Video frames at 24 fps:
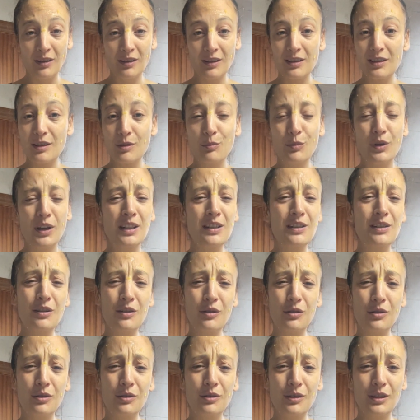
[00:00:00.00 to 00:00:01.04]
it smells
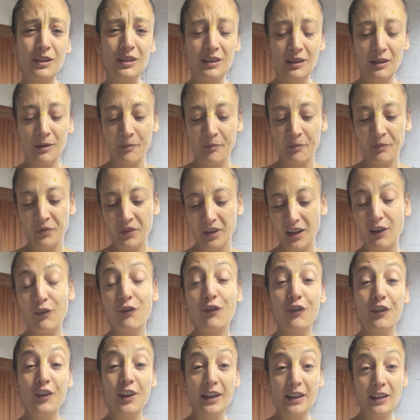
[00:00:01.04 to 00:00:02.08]
good, it
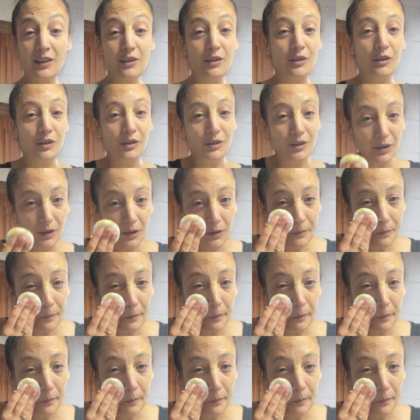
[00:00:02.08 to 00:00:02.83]
feels good.